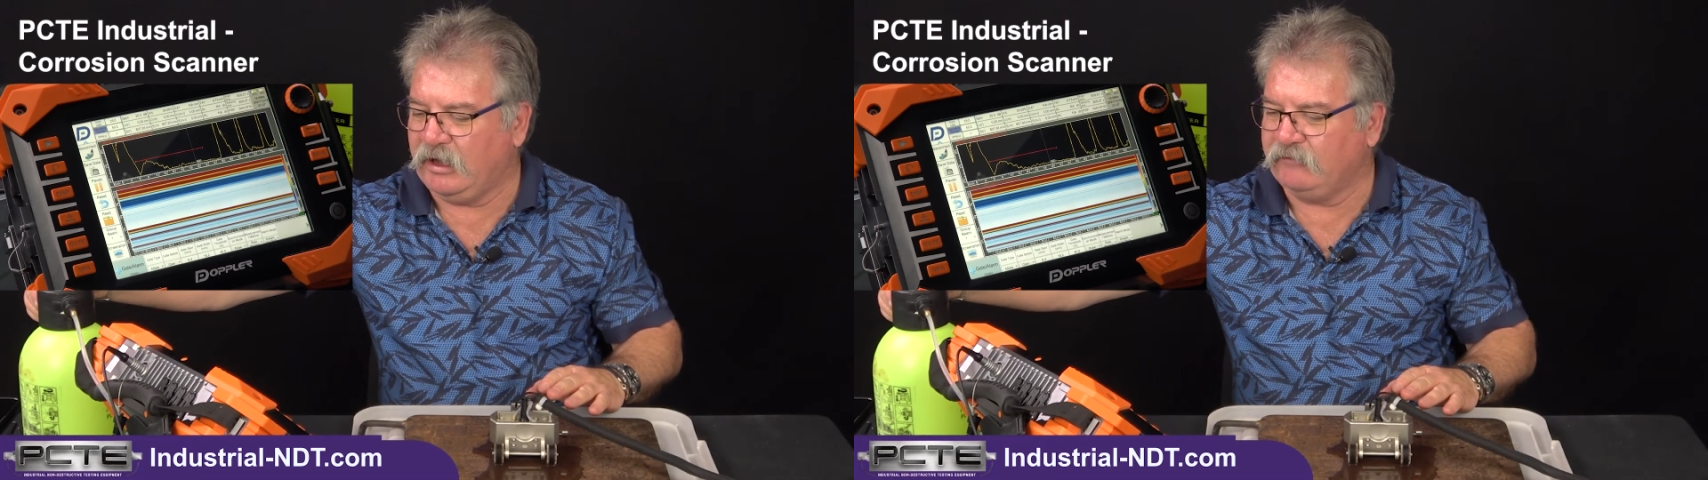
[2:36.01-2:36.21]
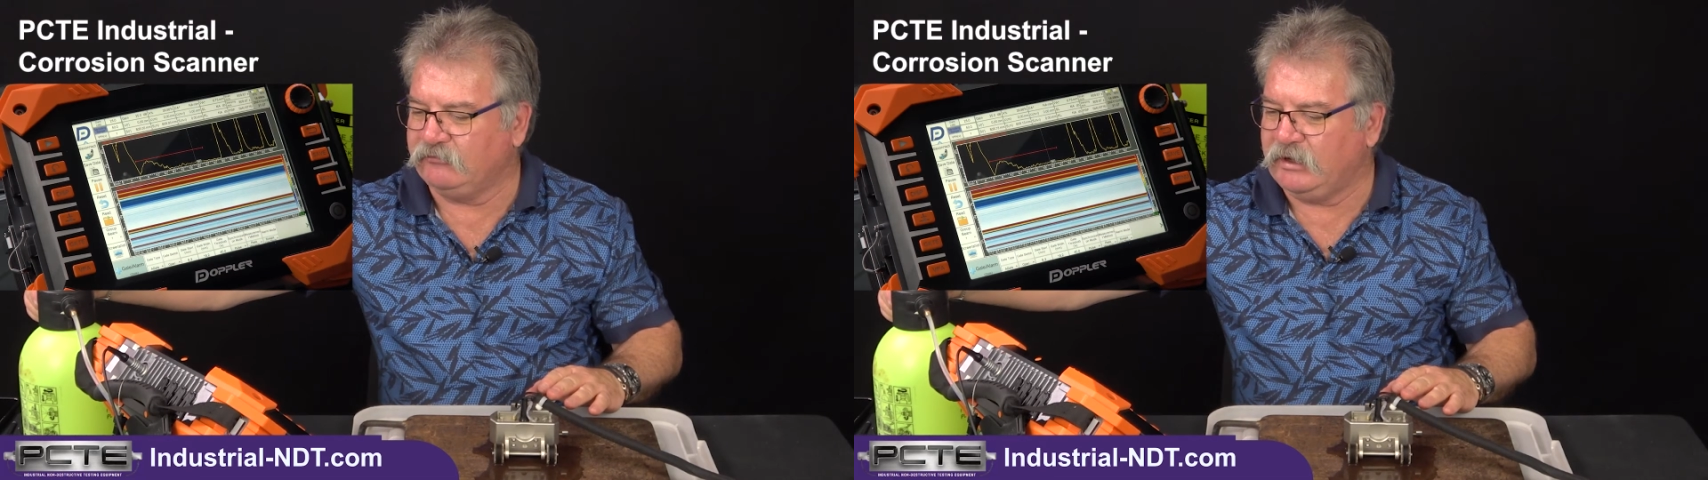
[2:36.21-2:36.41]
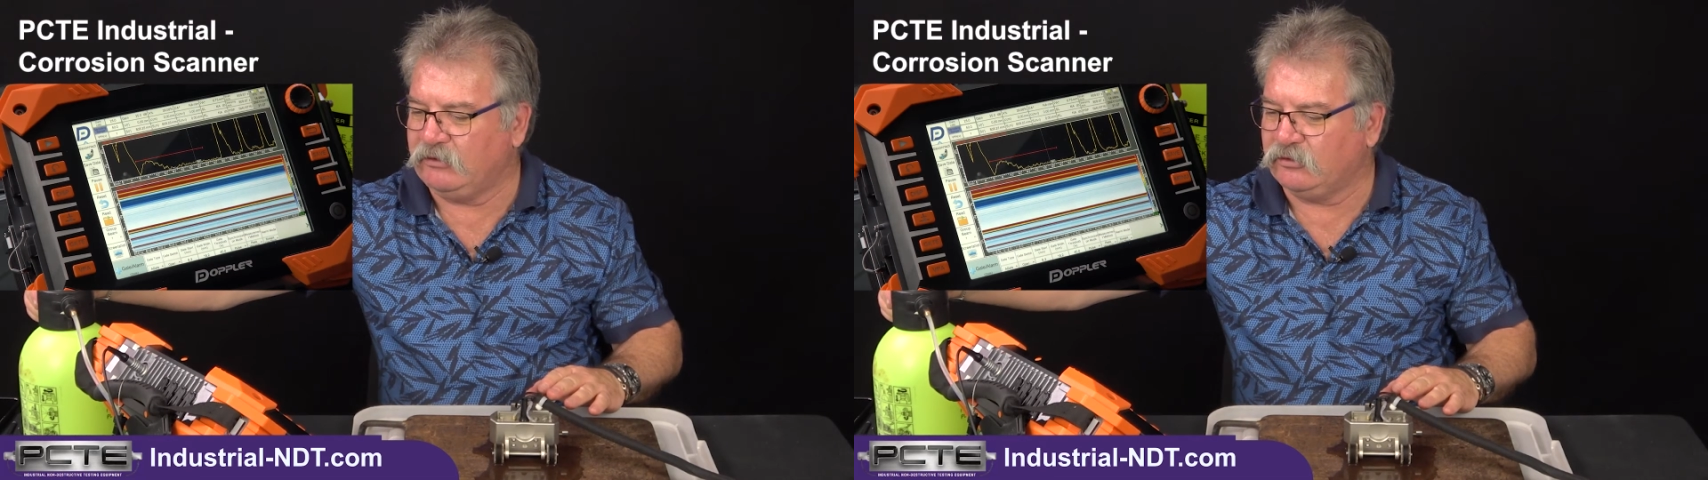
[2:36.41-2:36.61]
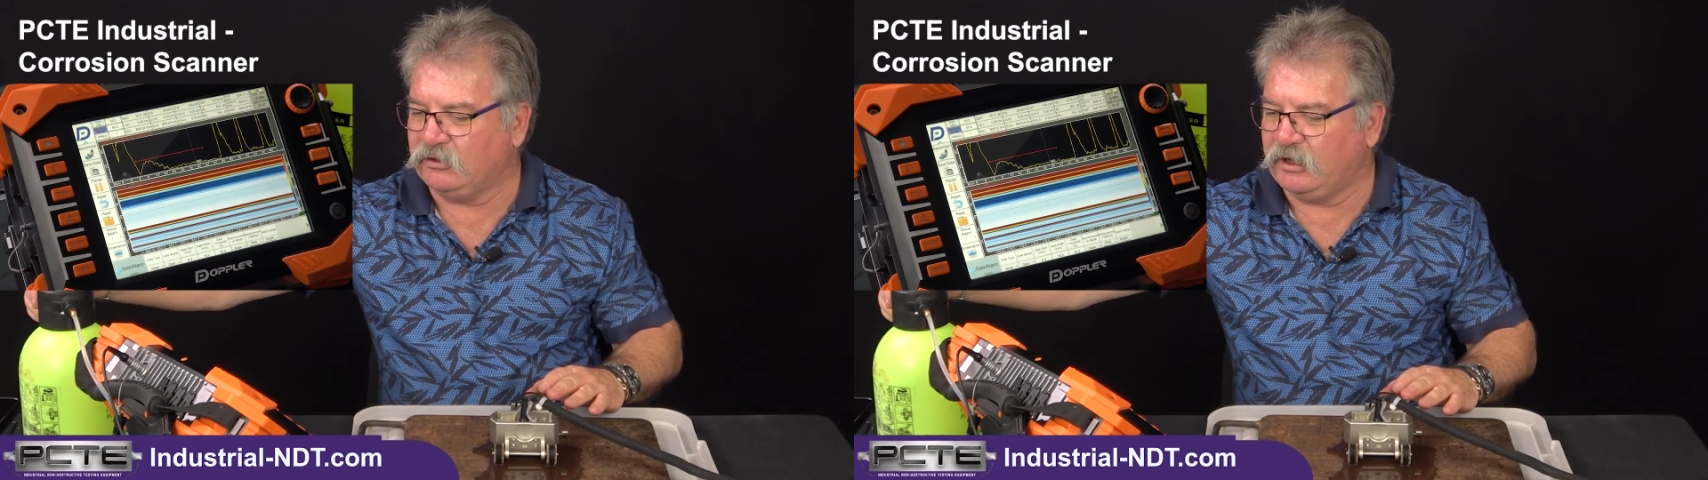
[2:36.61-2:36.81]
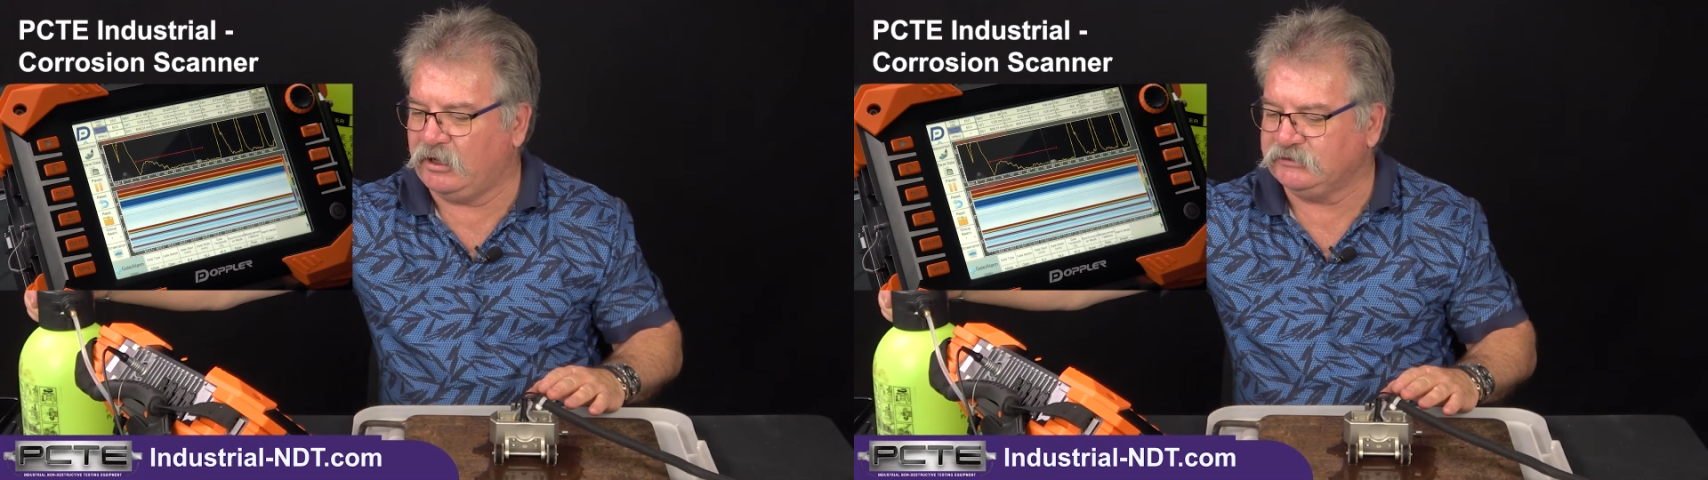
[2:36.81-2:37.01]
have now
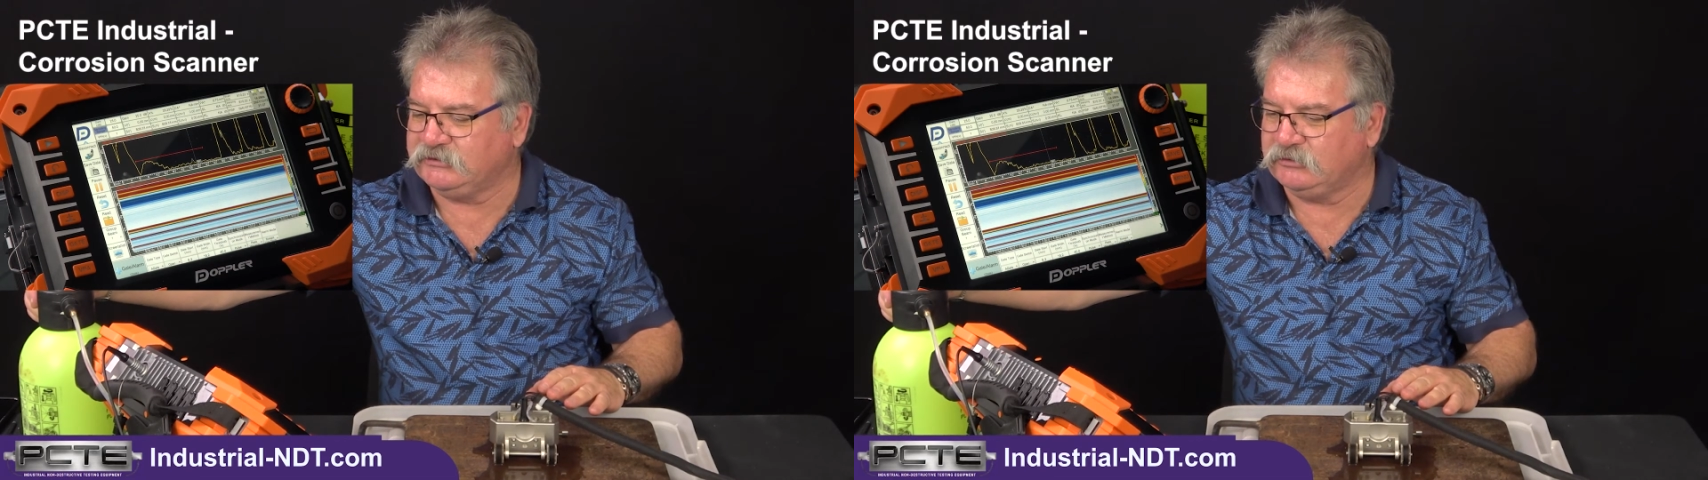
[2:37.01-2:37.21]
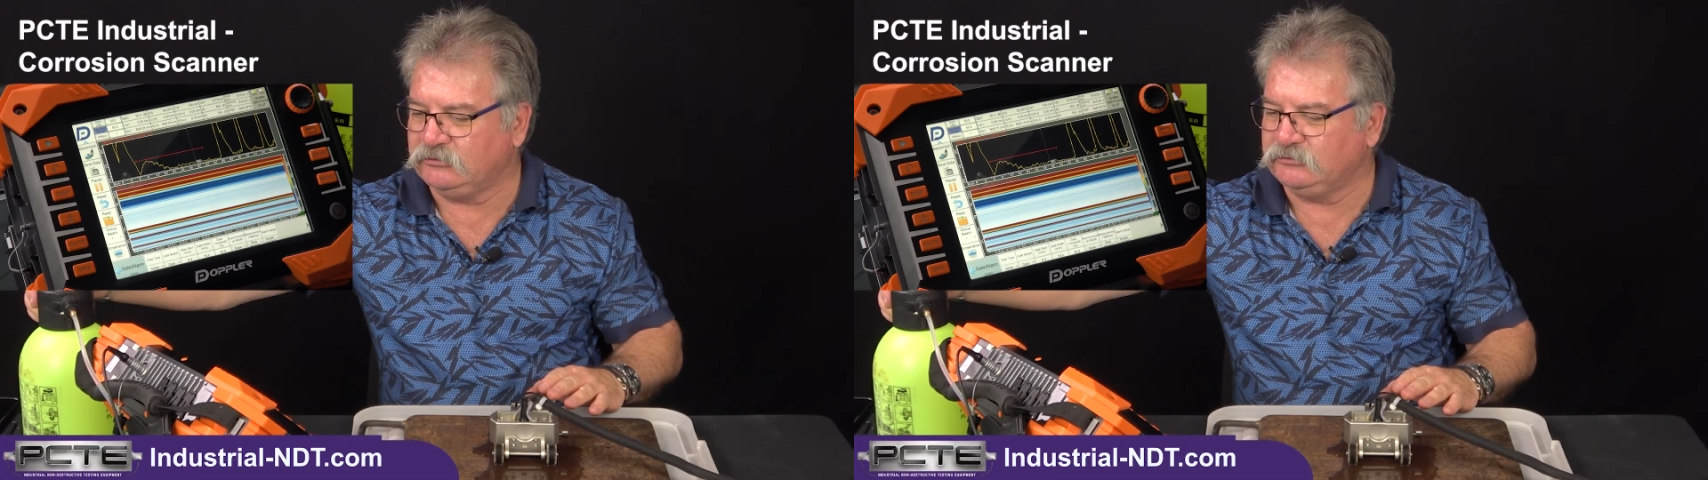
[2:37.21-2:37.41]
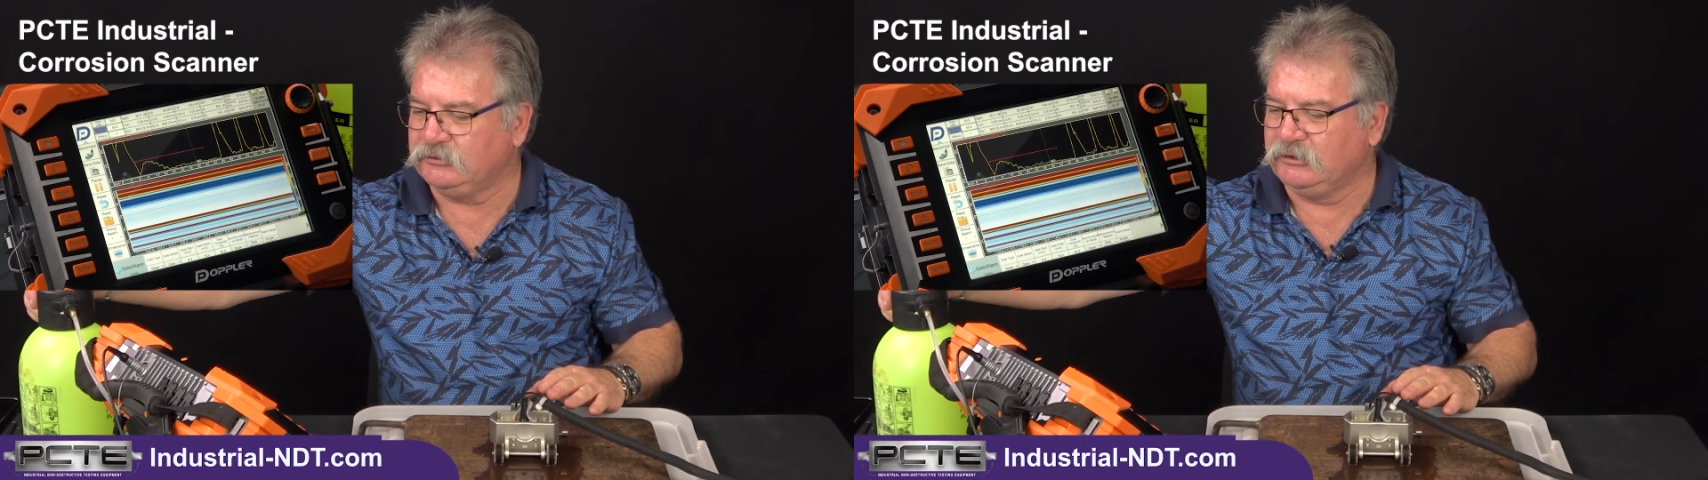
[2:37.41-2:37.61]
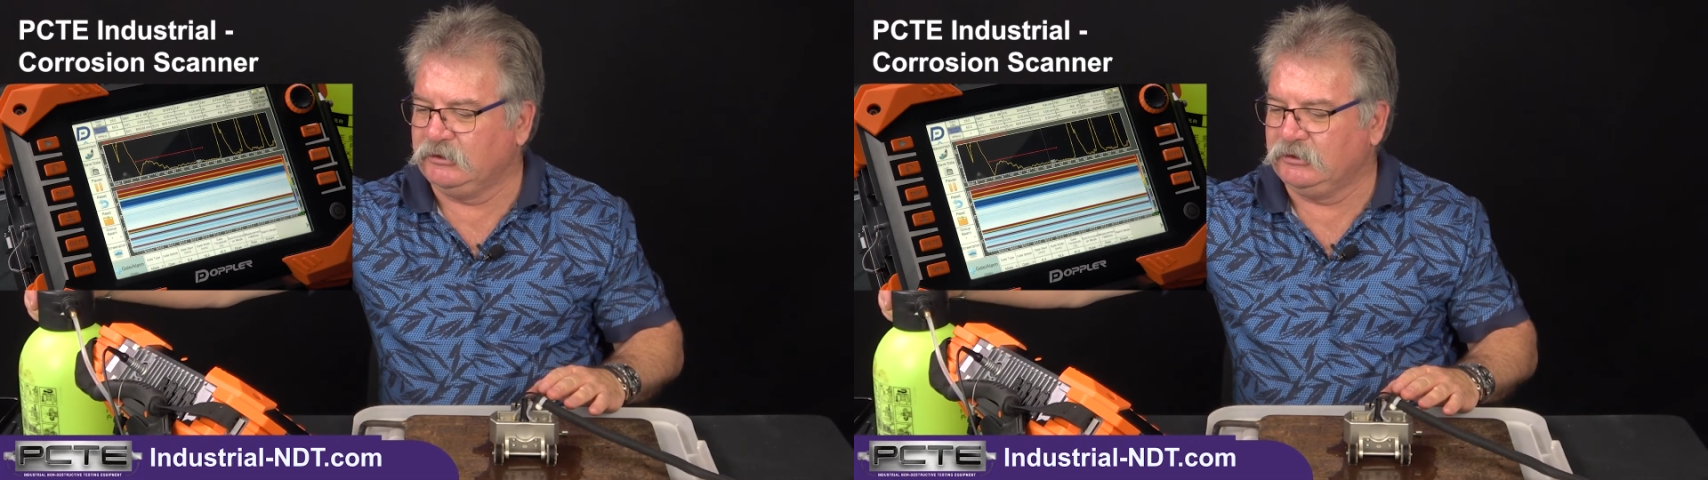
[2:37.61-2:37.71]
got our signal